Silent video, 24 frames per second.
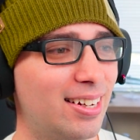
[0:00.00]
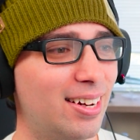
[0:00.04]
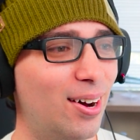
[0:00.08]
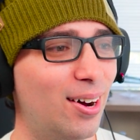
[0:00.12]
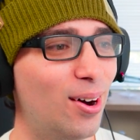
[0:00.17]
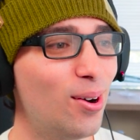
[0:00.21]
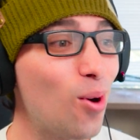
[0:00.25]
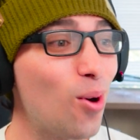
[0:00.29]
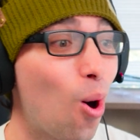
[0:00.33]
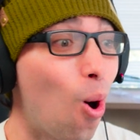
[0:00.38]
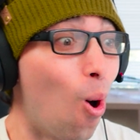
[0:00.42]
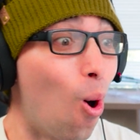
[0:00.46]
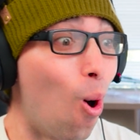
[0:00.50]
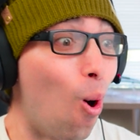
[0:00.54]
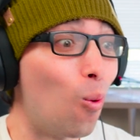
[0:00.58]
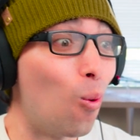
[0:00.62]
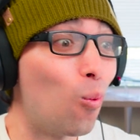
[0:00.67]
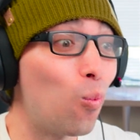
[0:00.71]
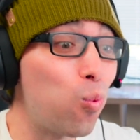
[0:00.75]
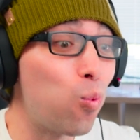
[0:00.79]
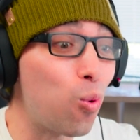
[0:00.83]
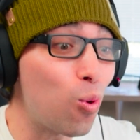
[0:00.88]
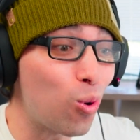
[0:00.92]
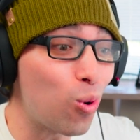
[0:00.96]
Oh!
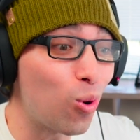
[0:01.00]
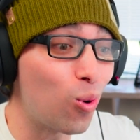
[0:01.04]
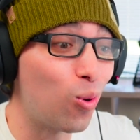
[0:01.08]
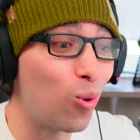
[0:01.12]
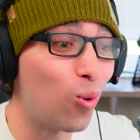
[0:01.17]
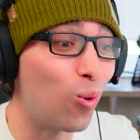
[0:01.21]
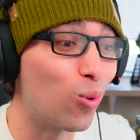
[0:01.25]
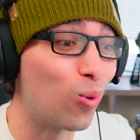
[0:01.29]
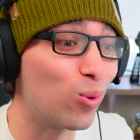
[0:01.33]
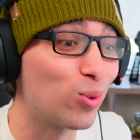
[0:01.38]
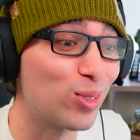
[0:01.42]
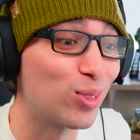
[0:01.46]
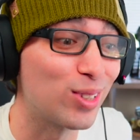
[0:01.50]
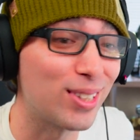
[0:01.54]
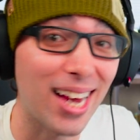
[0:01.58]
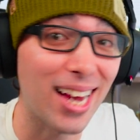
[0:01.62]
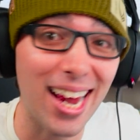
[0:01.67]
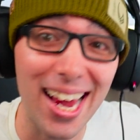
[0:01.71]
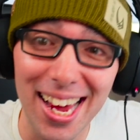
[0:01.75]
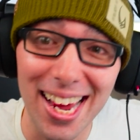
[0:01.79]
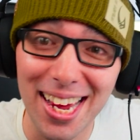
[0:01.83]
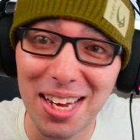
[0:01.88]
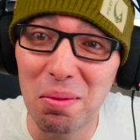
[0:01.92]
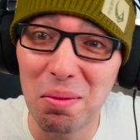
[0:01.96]
Whoa.
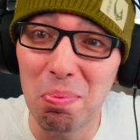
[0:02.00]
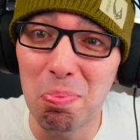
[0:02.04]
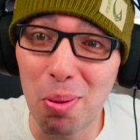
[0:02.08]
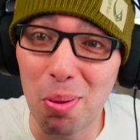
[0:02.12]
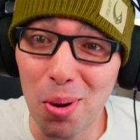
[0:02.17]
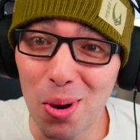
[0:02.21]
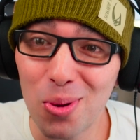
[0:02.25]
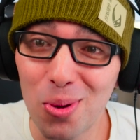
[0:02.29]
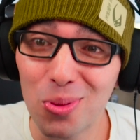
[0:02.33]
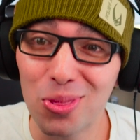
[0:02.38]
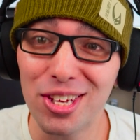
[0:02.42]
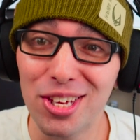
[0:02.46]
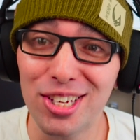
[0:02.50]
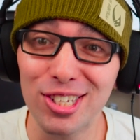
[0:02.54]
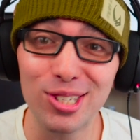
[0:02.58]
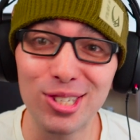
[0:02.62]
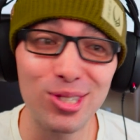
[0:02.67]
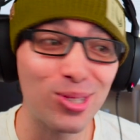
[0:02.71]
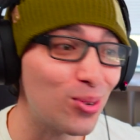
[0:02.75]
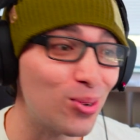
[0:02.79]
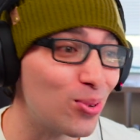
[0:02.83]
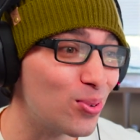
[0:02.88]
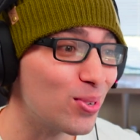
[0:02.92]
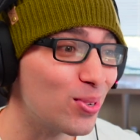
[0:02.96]
Dang, bro, this
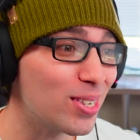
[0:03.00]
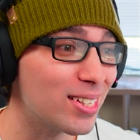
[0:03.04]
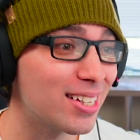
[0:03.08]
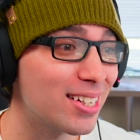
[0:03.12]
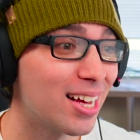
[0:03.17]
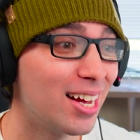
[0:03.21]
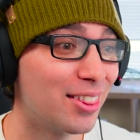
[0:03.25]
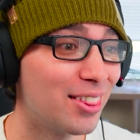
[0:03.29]
dude,